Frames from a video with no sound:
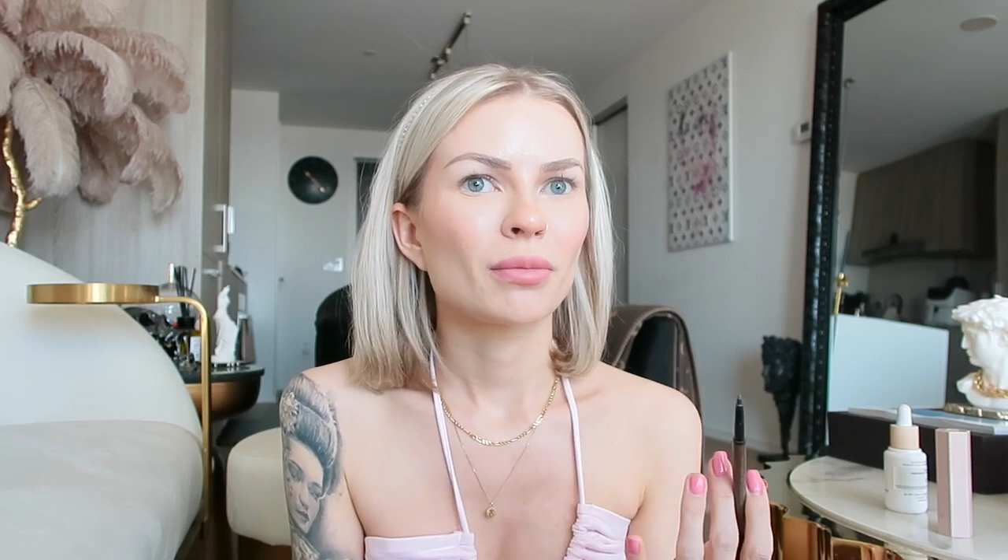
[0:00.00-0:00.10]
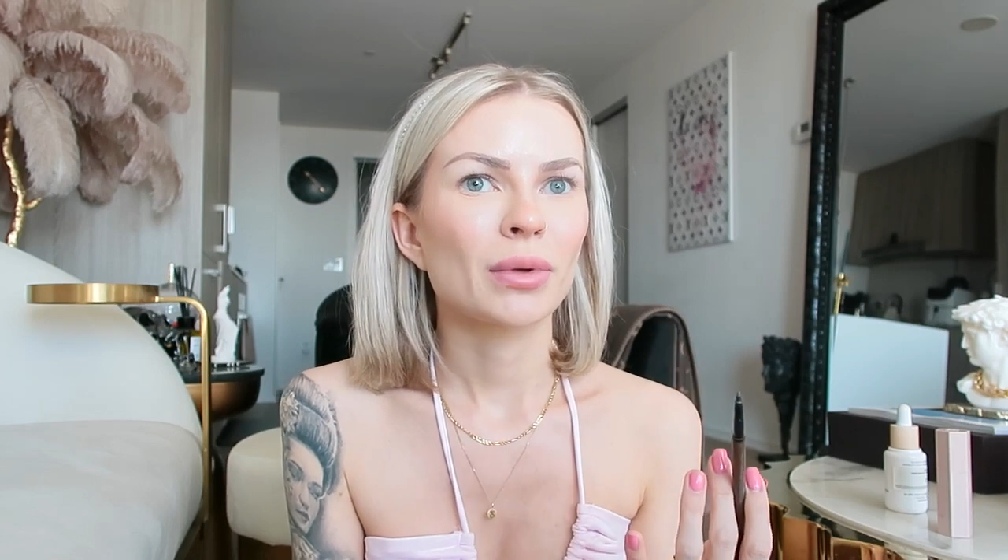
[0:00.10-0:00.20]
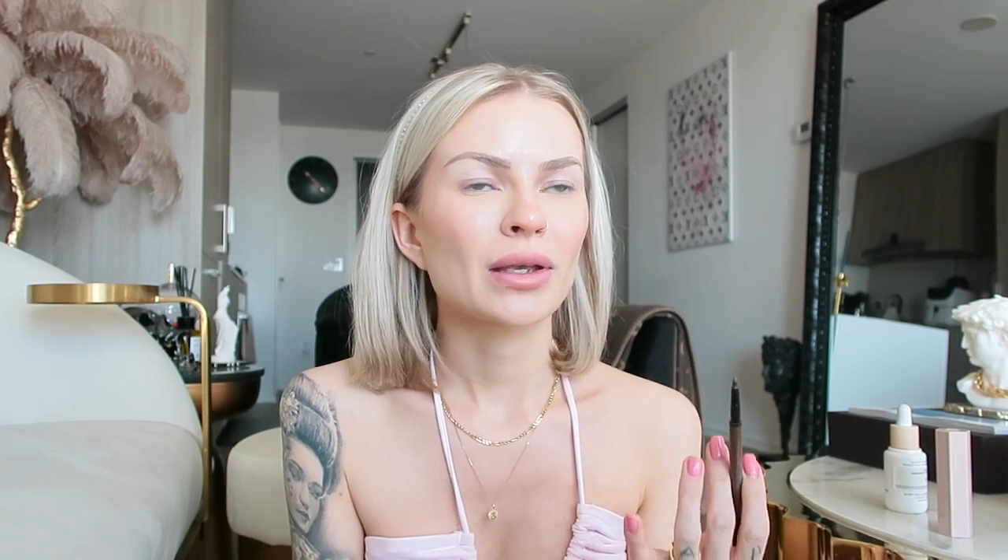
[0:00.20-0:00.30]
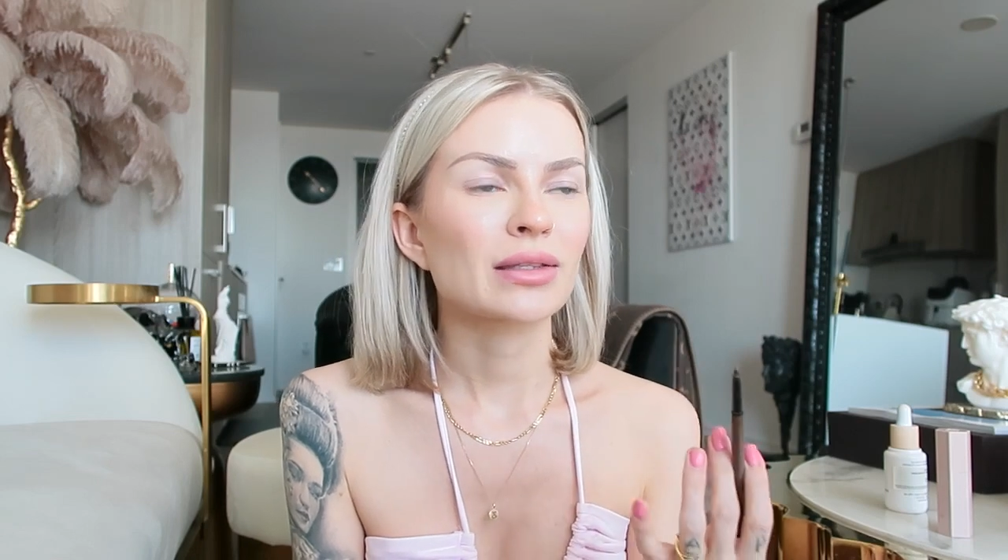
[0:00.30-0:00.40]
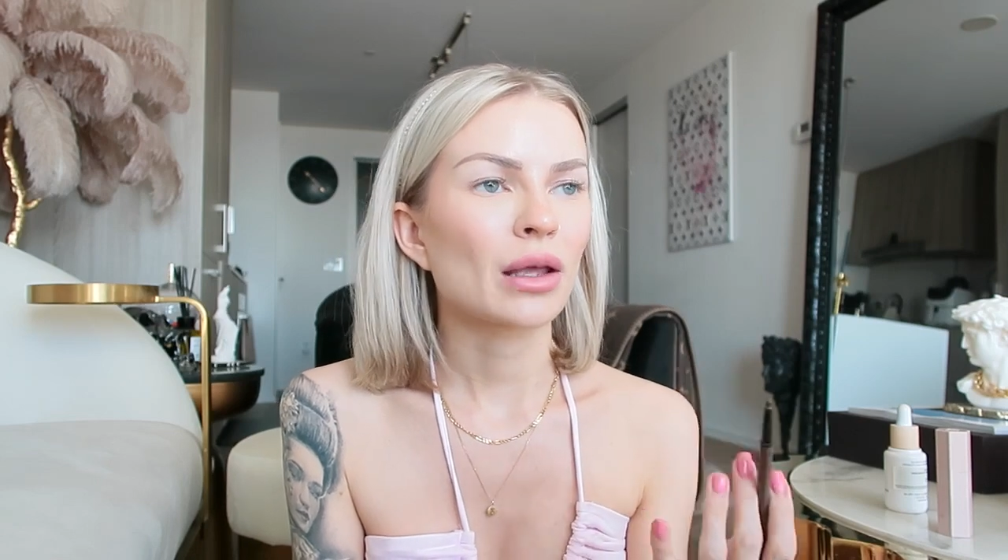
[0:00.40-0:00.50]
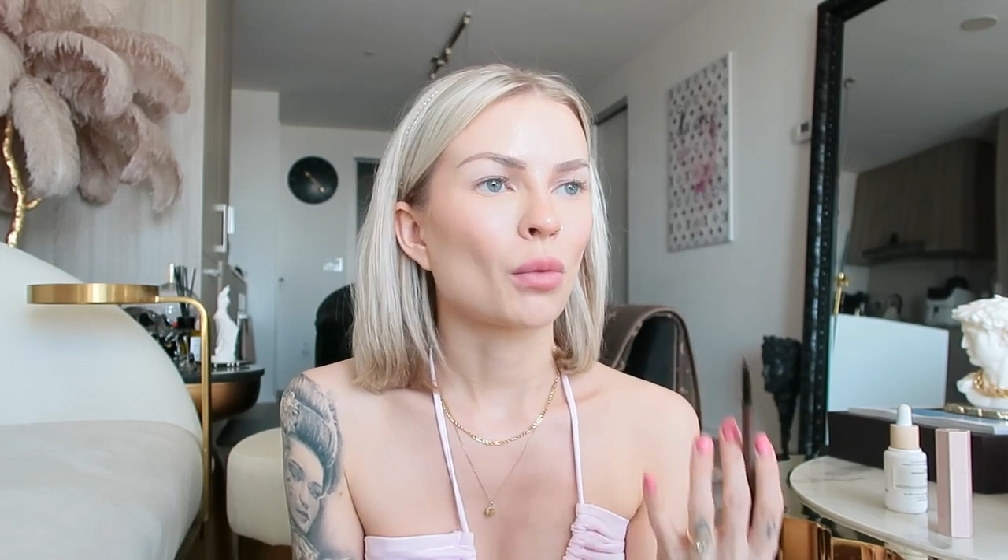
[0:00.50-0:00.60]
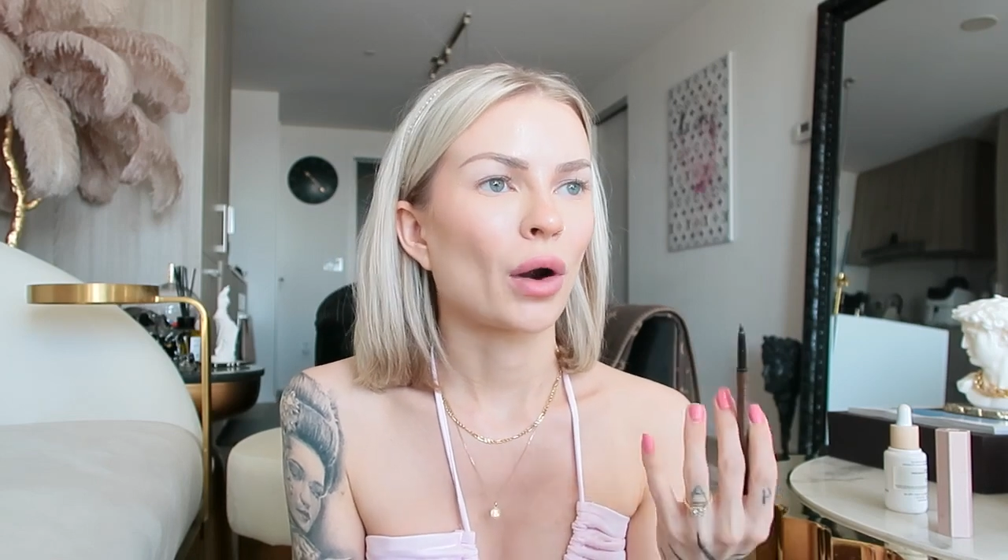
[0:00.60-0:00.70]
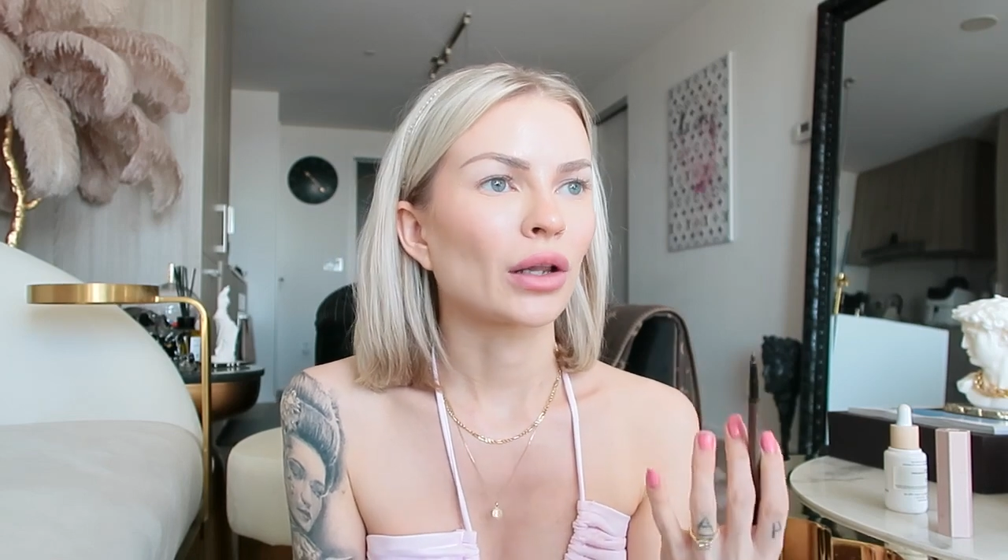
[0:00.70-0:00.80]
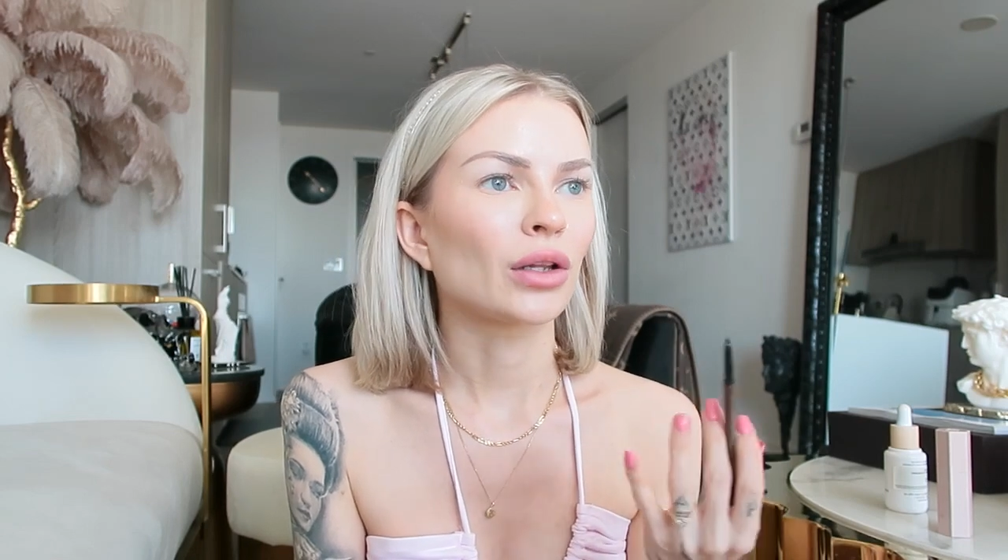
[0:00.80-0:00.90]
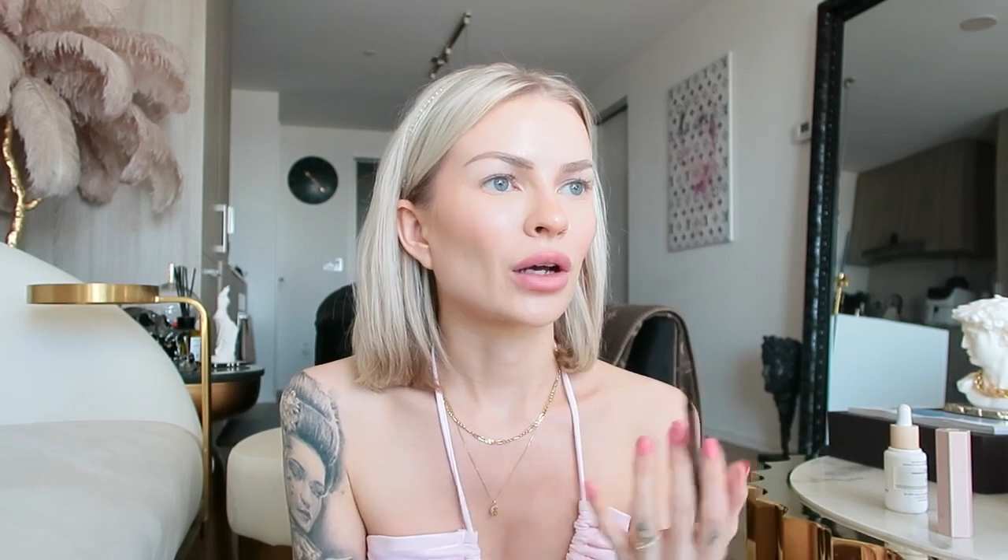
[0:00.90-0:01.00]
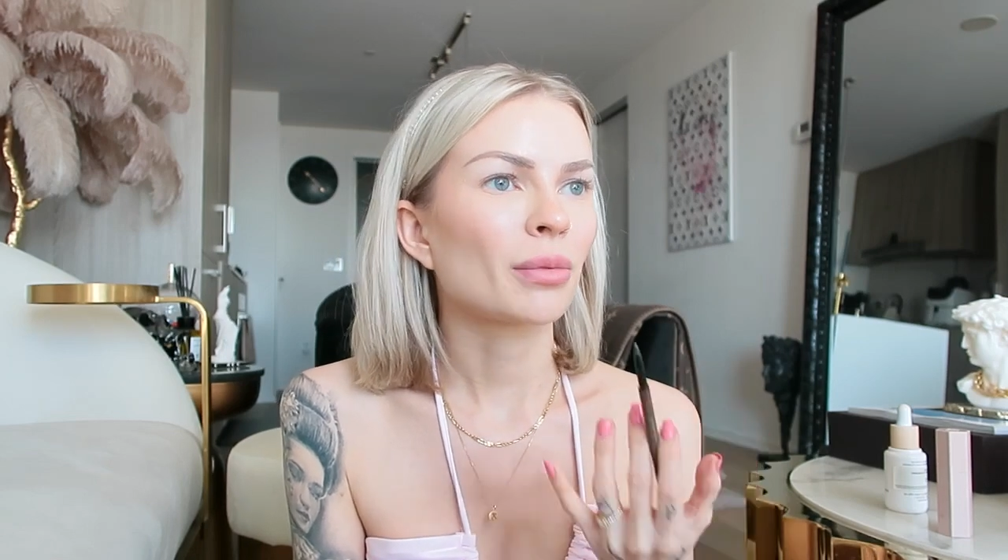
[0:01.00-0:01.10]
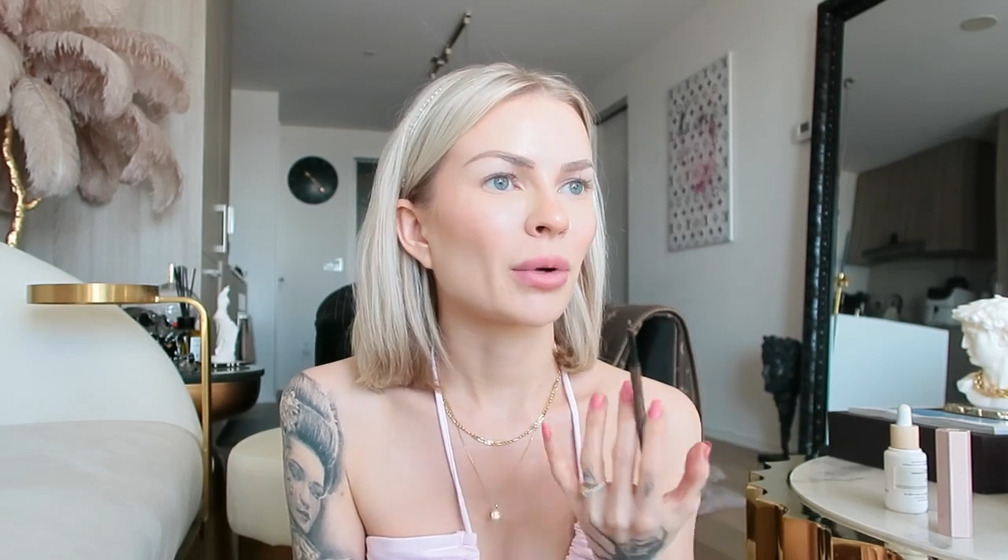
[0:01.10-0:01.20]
because they want to look